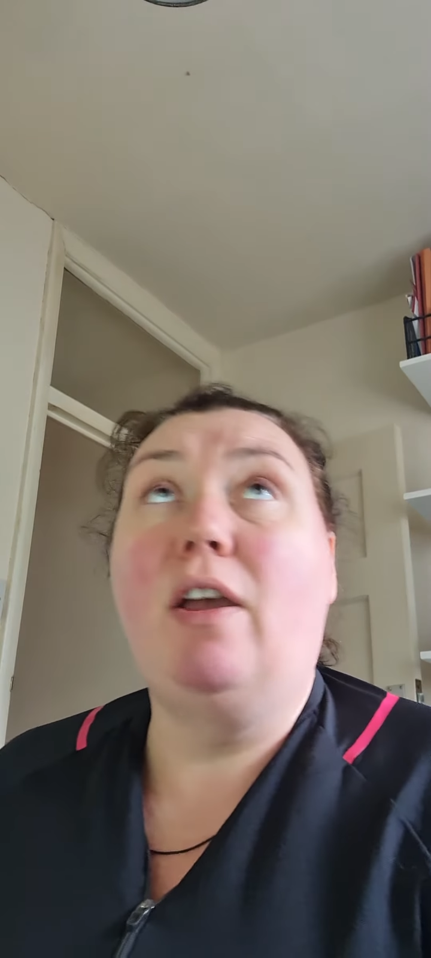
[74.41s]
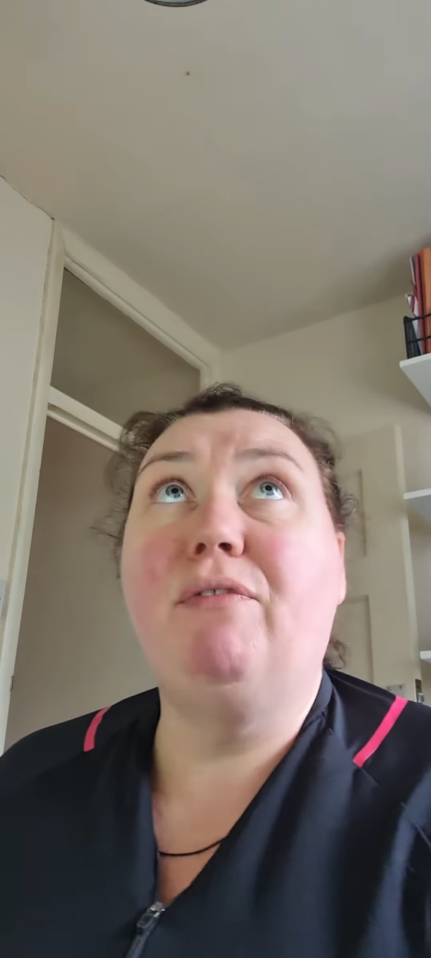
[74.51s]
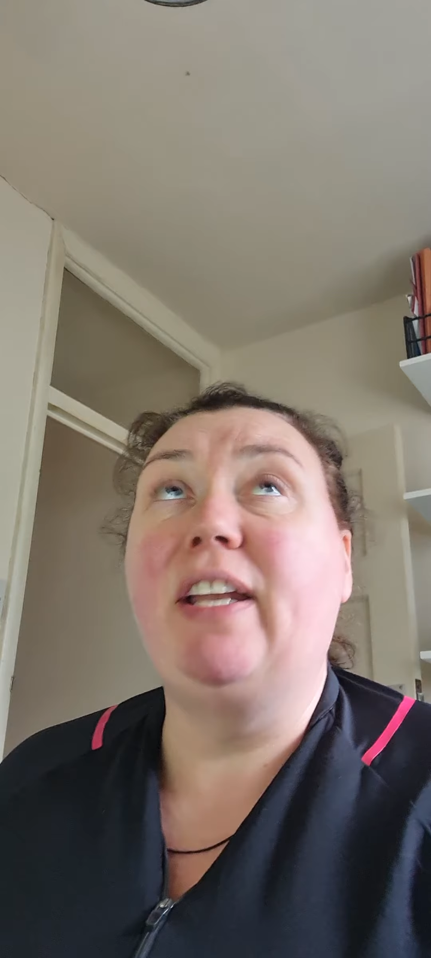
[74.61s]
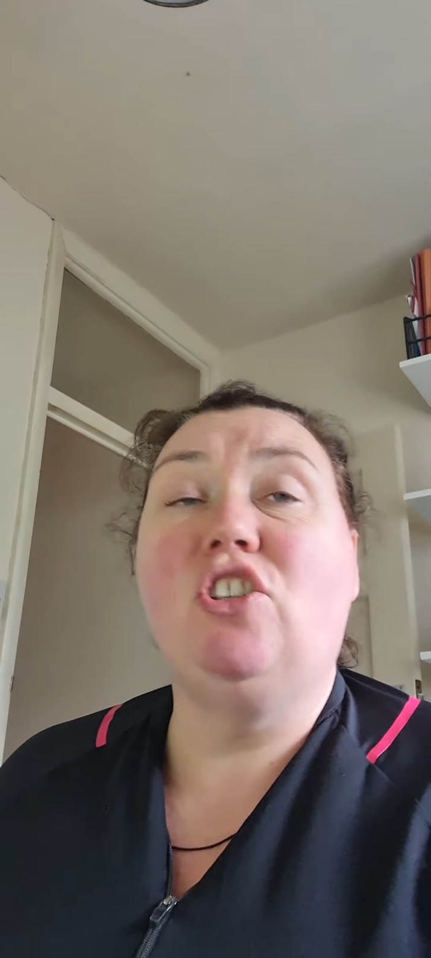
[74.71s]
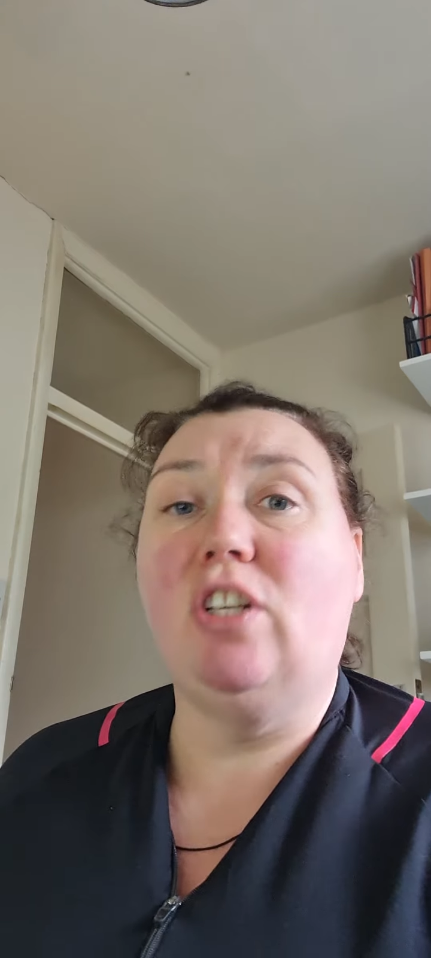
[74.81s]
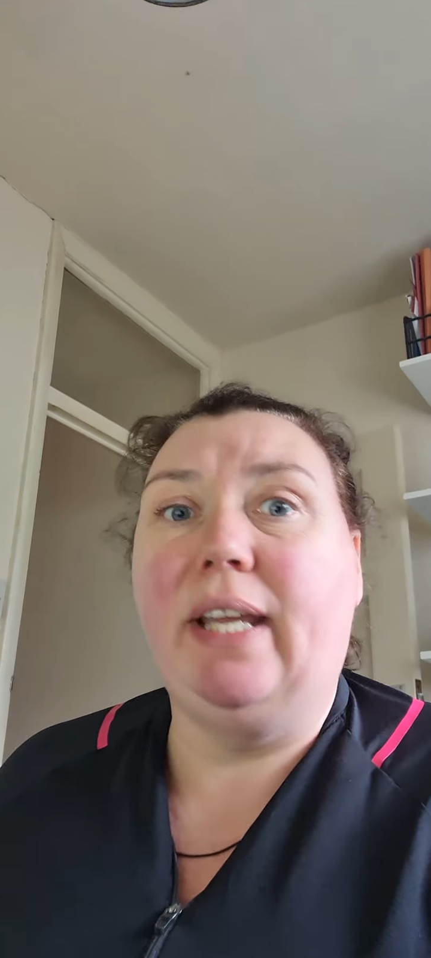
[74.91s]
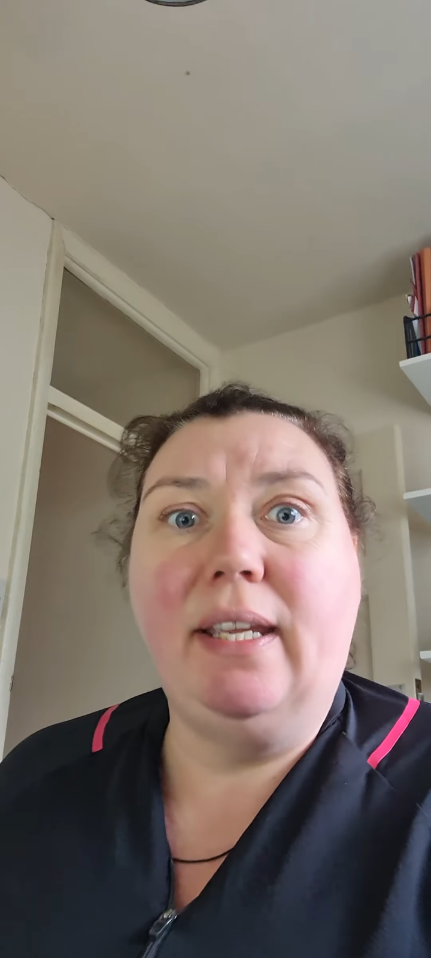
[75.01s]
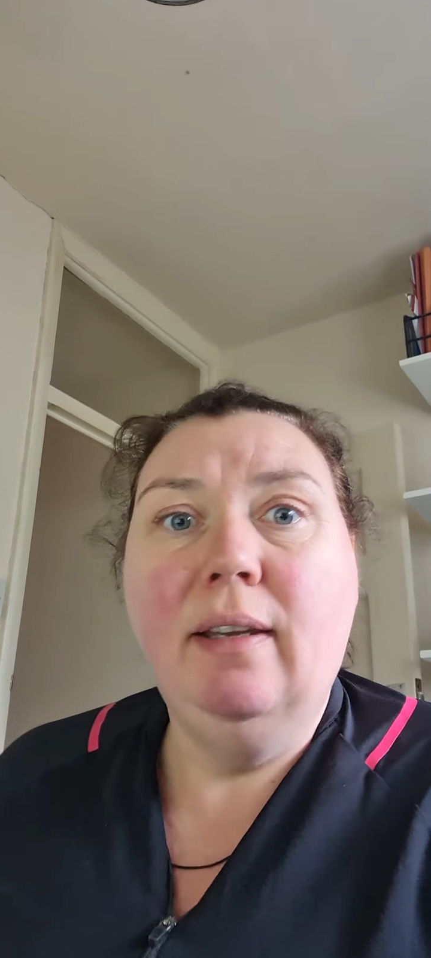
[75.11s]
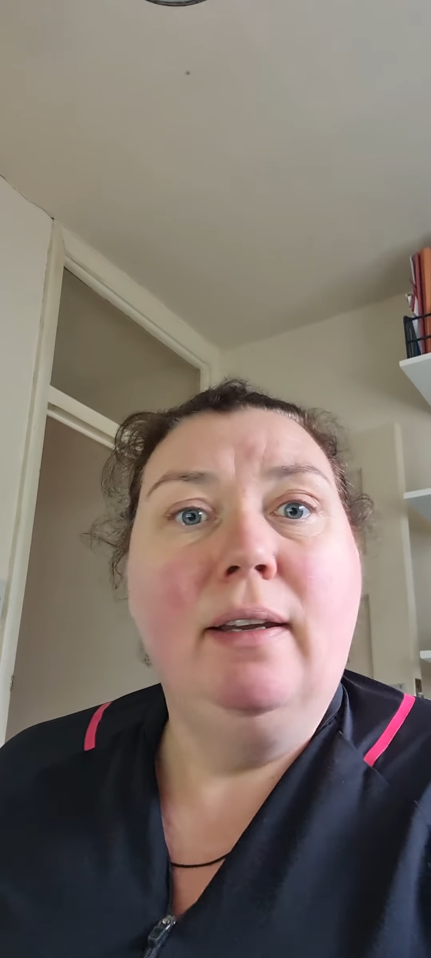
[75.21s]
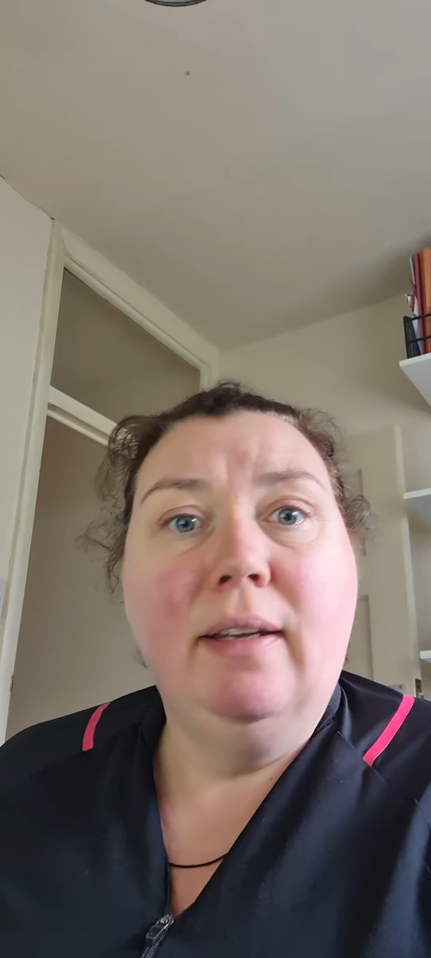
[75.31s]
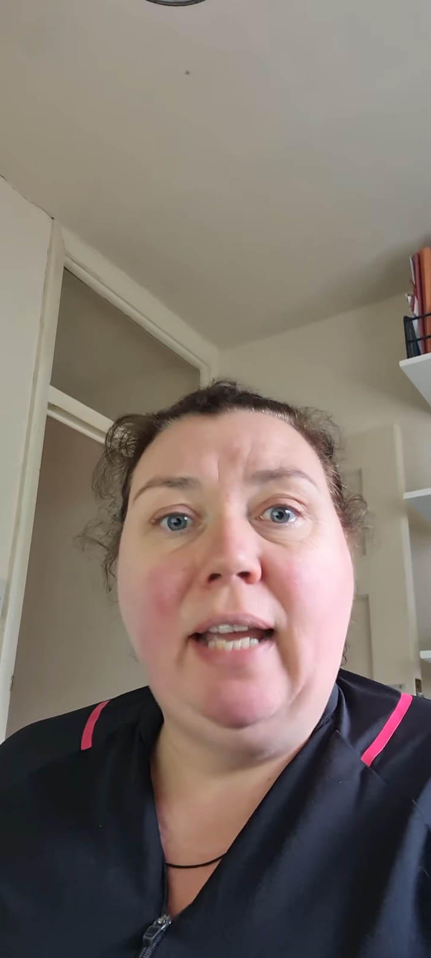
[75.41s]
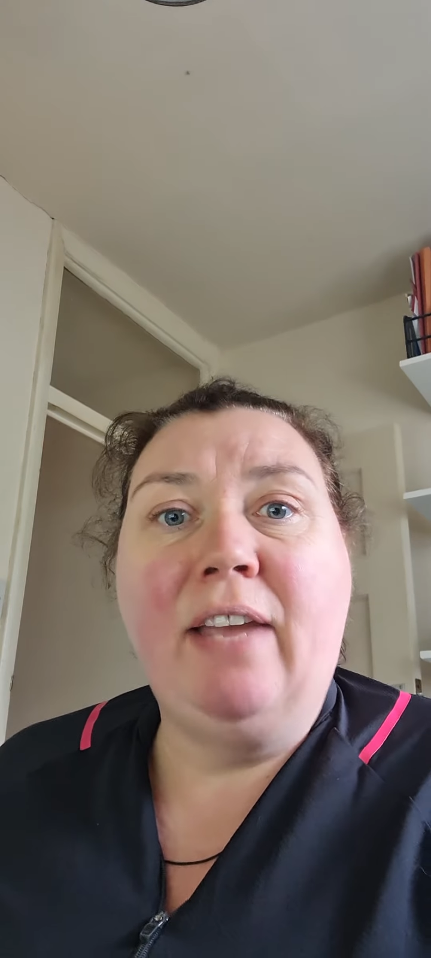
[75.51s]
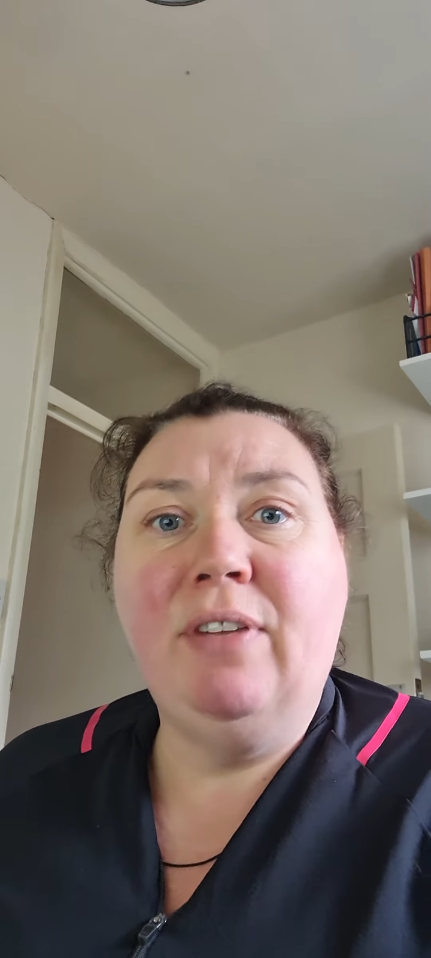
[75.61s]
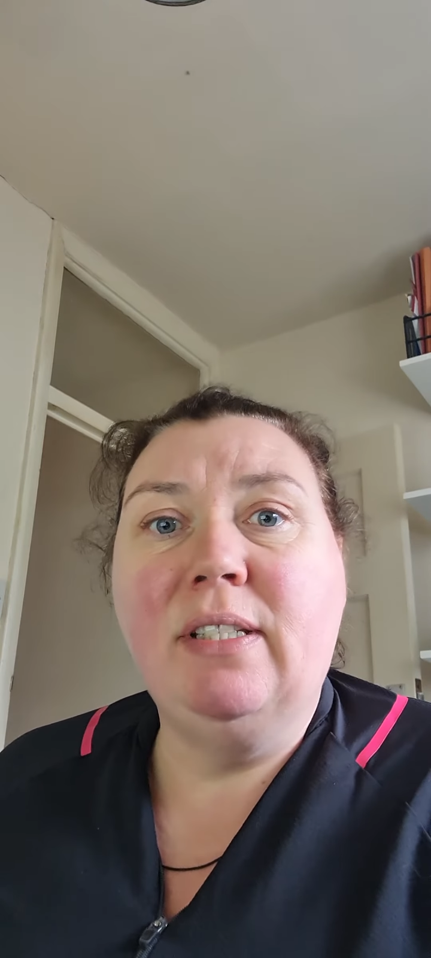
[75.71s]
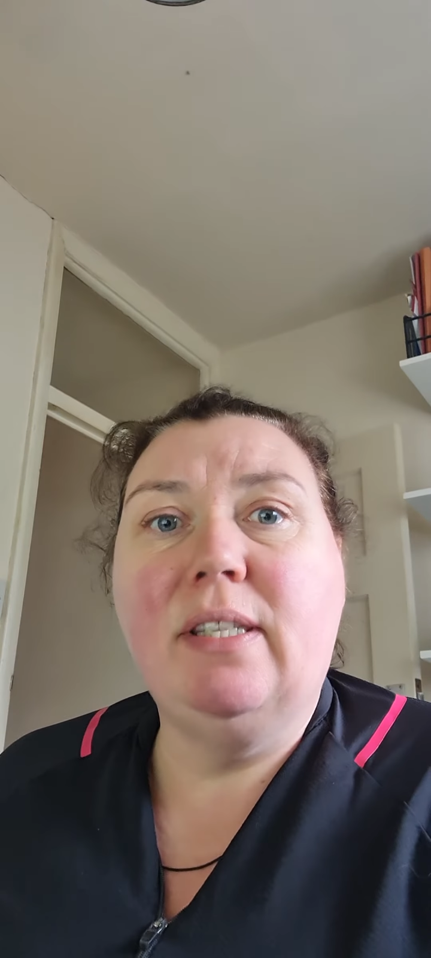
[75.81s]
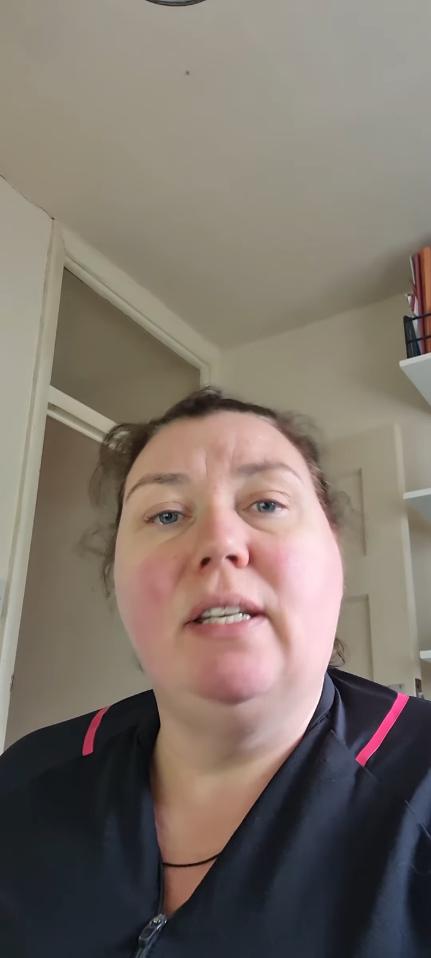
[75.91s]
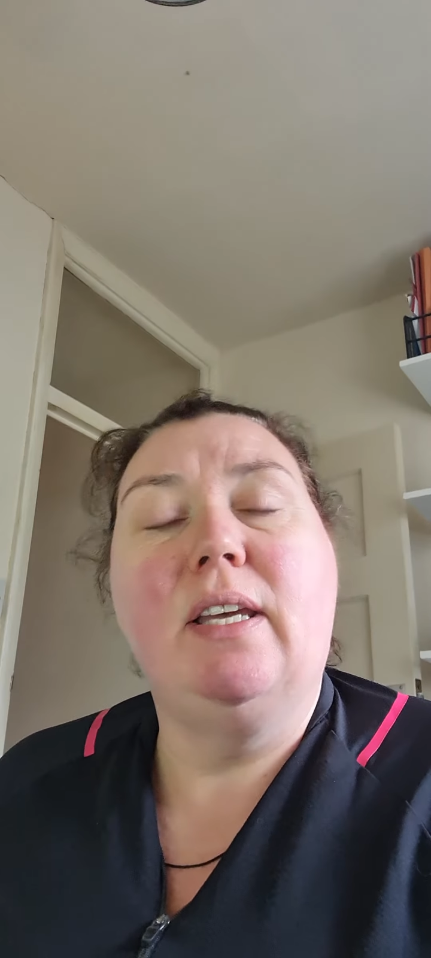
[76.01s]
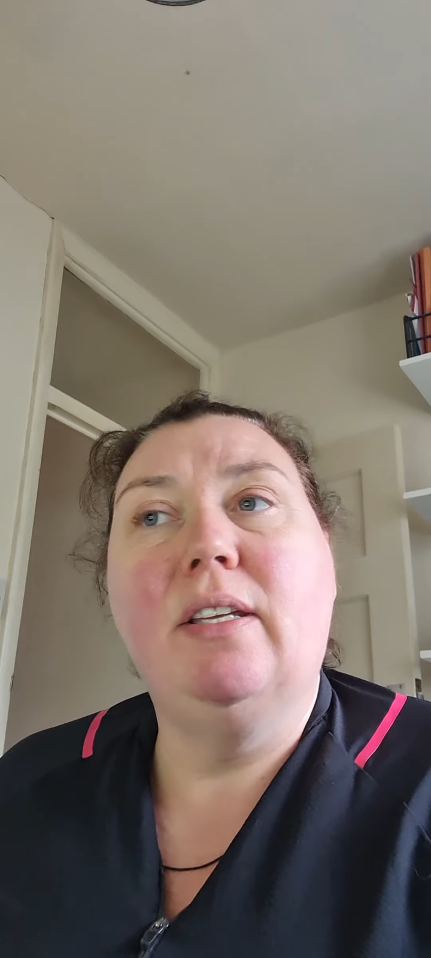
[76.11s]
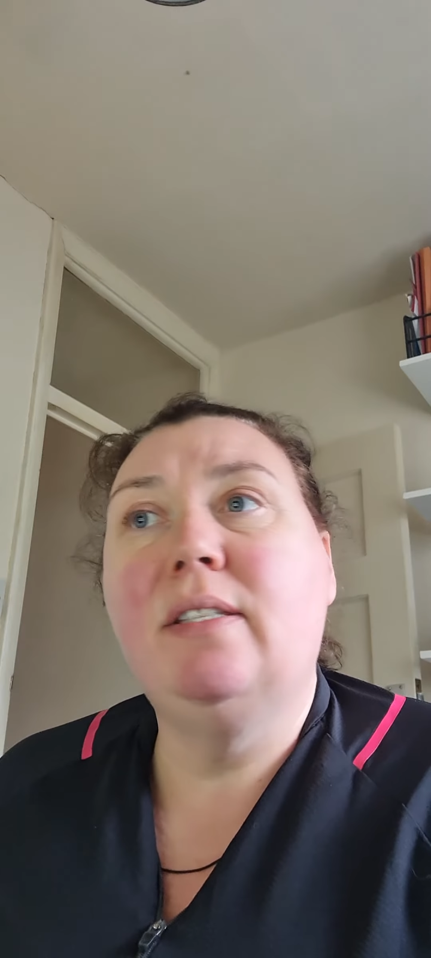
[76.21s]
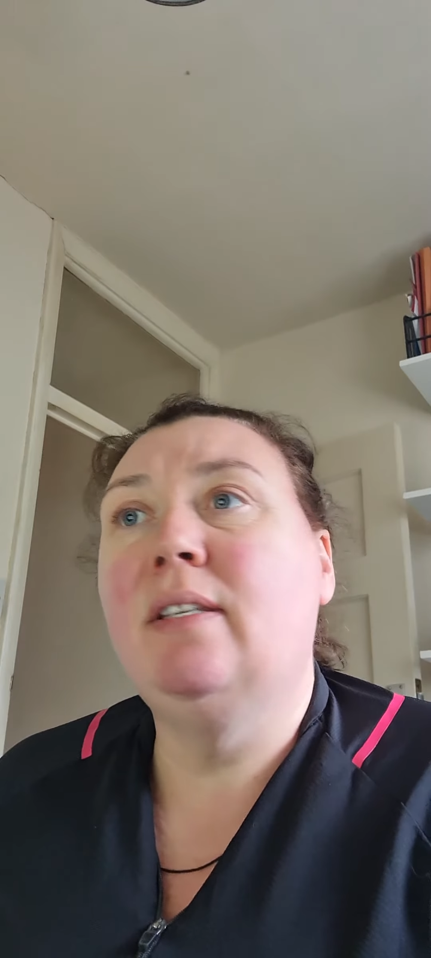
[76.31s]
eventually gave in to the
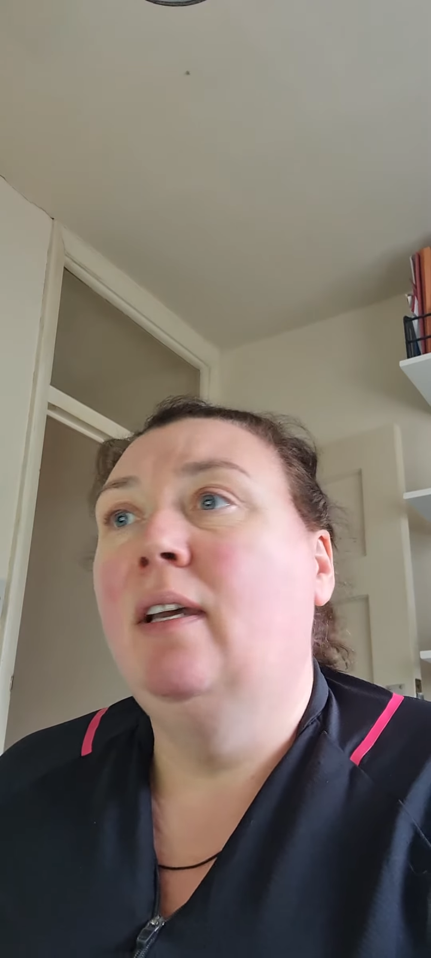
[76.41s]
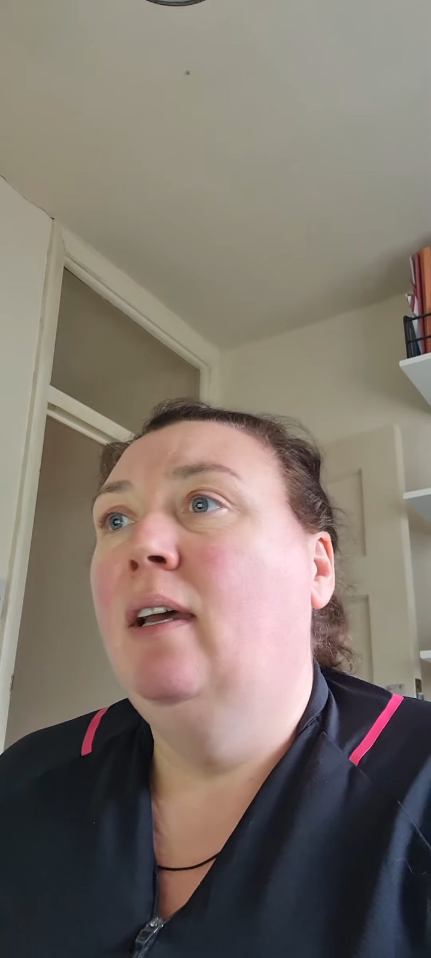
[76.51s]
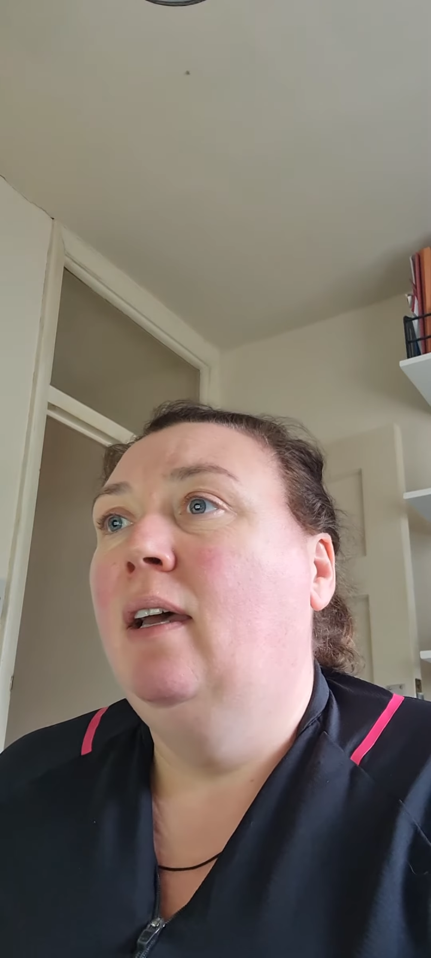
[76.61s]
nurse,